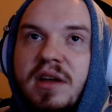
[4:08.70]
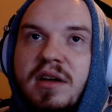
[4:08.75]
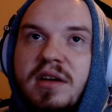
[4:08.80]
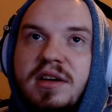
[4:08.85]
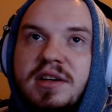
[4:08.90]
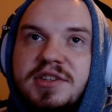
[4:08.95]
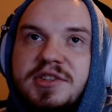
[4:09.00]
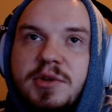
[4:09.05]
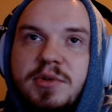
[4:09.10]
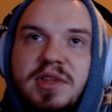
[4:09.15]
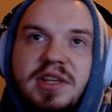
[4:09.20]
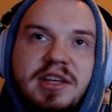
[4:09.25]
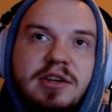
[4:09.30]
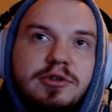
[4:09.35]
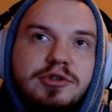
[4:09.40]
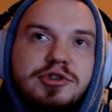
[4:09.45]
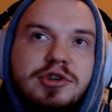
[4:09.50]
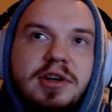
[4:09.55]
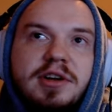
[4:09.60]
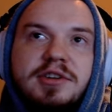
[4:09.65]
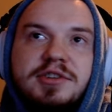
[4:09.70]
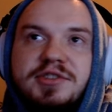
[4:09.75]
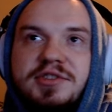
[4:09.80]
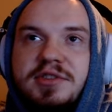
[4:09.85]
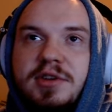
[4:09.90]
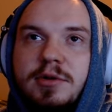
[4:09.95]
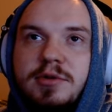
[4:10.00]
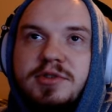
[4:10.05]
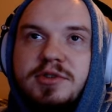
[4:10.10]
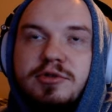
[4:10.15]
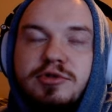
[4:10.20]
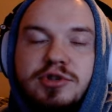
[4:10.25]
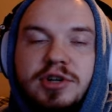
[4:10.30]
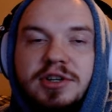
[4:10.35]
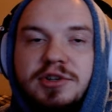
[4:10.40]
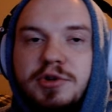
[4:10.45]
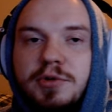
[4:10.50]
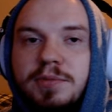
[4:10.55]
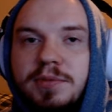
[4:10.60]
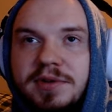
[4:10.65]
So the yield traders, those who try
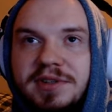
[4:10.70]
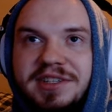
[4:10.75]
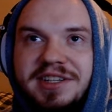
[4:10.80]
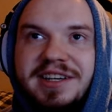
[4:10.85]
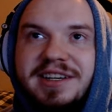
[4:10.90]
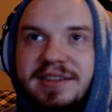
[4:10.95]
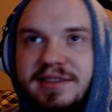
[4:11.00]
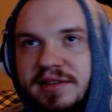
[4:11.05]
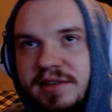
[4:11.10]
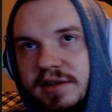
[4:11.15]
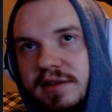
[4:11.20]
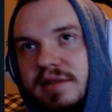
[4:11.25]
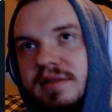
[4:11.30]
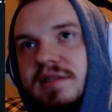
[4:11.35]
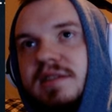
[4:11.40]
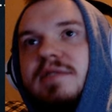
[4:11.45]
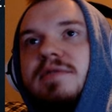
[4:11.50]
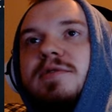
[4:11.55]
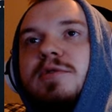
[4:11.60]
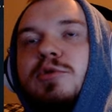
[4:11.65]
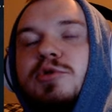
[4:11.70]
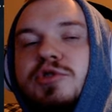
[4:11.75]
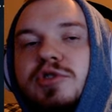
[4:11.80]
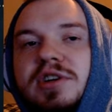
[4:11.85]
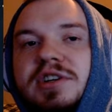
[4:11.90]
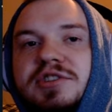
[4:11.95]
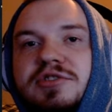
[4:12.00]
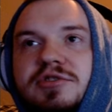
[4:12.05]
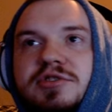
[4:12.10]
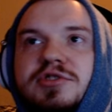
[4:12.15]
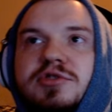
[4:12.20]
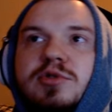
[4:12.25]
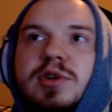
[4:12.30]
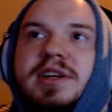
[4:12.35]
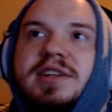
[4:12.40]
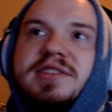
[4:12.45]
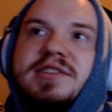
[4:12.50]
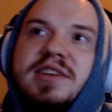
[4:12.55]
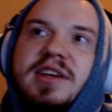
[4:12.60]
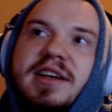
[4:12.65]
to predict the future interest
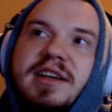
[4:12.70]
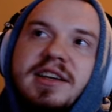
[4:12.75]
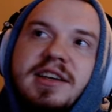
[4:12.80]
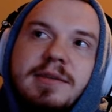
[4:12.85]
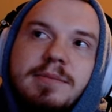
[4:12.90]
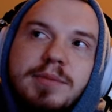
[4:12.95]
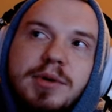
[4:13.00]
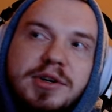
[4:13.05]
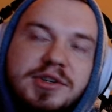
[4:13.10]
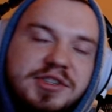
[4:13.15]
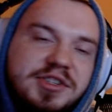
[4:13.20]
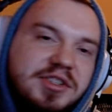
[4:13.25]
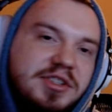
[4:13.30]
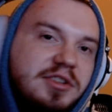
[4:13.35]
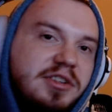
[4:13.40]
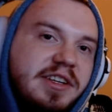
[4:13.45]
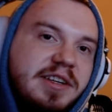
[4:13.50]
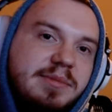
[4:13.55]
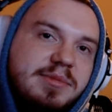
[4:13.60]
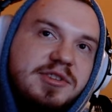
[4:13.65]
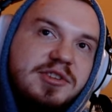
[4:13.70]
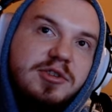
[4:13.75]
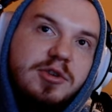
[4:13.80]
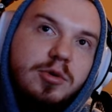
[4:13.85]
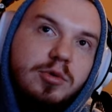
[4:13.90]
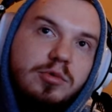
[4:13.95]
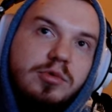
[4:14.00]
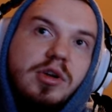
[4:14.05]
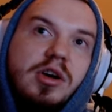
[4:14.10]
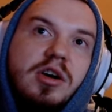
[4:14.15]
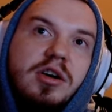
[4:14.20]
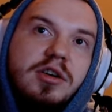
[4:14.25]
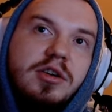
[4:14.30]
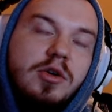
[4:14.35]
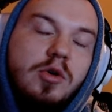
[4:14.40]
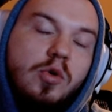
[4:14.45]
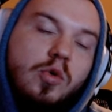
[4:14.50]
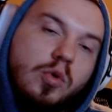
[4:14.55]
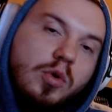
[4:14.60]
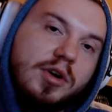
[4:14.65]
rates and can purchase claims to go long
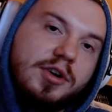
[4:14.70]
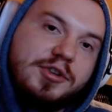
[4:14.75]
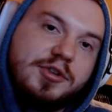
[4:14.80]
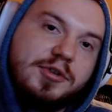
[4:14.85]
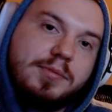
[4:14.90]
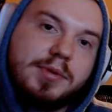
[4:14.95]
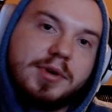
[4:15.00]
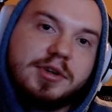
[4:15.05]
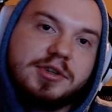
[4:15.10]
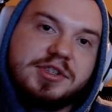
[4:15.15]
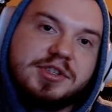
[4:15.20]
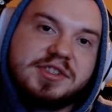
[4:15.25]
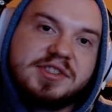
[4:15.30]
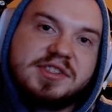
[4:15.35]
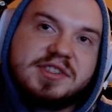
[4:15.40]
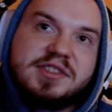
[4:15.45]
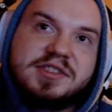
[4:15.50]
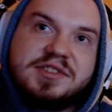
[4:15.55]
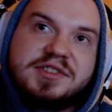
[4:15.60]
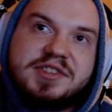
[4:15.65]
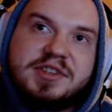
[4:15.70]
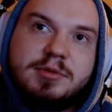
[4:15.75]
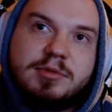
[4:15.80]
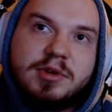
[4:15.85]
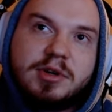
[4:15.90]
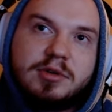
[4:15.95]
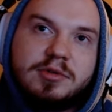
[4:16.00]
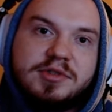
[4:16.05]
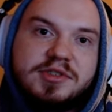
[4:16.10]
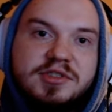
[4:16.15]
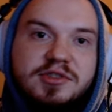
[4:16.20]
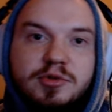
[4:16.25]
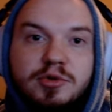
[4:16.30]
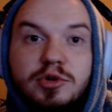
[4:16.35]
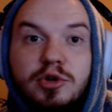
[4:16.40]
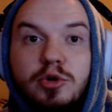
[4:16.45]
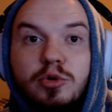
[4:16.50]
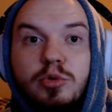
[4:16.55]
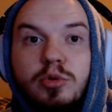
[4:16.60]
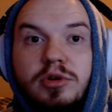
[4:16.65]
or to purchase zeros to
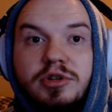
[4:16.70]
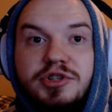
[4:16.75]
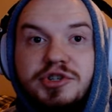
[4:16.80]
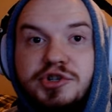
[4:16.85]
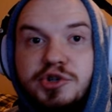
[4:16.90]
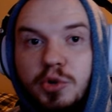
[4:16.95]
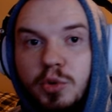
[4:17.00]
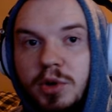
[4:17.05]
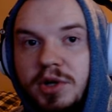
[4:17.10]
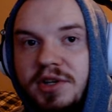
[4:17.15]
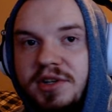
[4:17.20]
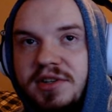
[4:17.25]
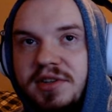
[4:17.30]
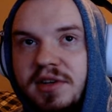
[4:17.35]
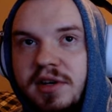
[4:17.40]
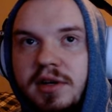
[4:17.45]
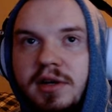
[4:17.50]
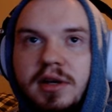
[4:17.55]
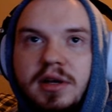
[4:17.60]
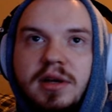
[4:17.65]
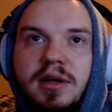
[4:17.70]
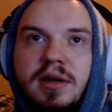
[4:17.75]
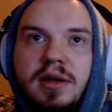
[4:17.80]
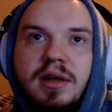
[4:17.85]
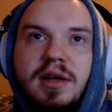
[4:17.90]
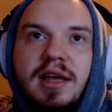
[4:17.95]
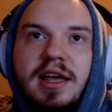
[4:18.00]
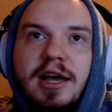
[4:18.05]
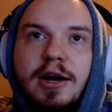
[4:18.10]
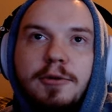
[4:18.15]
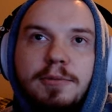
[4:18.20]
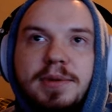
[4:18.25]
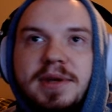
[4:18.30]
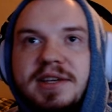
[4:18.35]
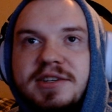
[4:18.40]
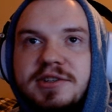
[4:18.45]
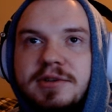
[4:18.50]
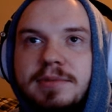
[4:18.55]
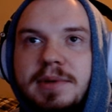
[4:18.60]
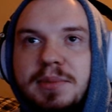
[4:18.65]
go short.
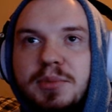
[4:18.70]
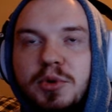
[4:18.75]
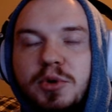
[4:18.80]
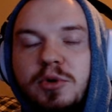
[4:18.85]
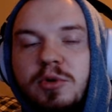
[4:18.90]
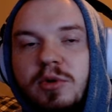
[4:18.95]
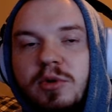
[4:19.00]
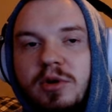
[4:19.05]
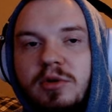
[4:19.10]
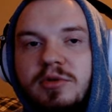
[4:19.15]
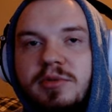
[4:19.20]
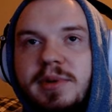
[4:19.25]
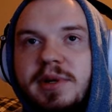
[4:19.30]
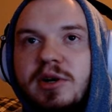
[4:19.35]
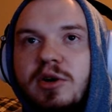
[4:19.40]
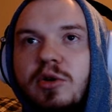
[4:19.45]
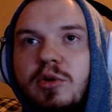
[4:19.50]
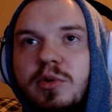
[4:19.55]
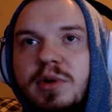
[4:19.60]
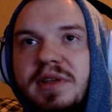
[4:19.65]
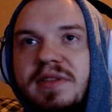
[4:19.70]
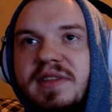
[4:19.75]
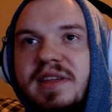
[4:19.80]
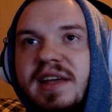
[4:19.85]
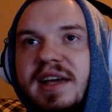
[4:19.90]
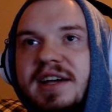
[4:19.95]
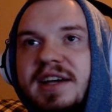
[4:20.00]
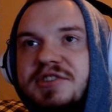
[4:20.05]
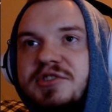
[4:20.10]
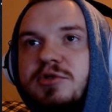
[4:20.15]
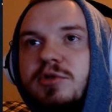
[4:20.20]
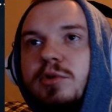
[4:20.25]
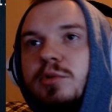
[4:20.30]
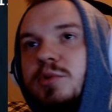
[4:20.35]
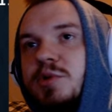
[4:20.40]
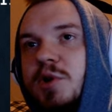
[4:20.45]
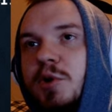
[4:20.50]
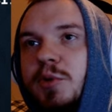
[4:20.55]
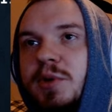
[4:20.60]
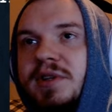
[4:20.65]
LPs are people who are going to be holding the escrow
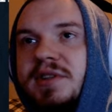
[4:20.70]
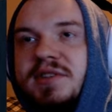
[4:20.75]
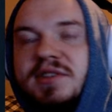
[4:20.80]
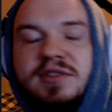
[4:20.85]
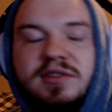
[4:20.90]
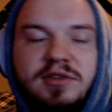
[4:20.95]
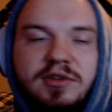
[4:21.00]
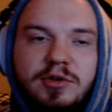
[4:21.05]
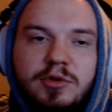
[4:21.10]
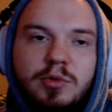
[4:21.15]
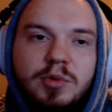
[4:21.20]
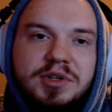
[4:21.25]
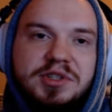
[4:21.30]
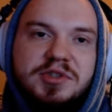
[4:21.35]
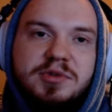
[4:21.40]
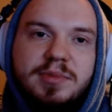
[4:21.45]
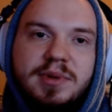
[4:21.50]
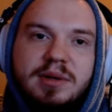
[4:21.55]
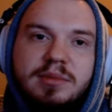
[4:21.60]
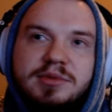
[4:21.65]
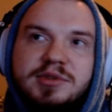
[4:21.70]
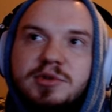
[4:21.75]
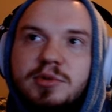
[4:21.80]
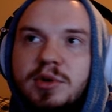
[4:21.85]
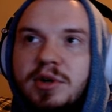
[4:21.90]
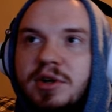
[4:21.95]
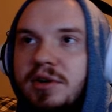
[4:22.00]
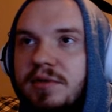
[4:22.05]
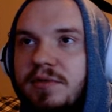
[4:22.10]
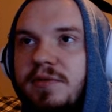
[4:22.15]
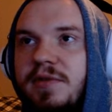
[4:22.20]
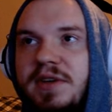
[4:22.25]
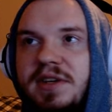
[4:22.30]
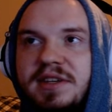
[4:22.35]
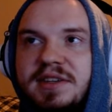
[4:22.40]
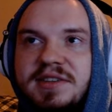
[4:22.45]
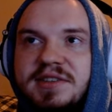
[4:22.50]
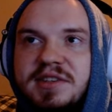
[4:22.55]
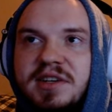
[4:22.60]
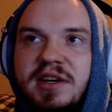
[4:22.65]
tokens who want to be able to earn
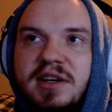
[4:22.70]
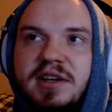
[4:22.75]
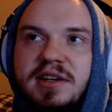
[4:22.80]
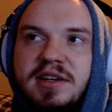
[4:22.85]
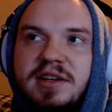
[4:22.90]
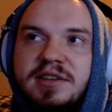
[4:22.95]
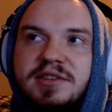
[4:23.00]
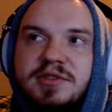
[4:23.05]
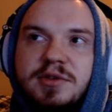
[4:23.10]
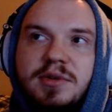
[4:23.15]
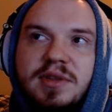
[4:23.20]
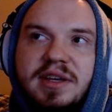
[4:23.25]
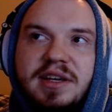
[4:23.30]
fees, so they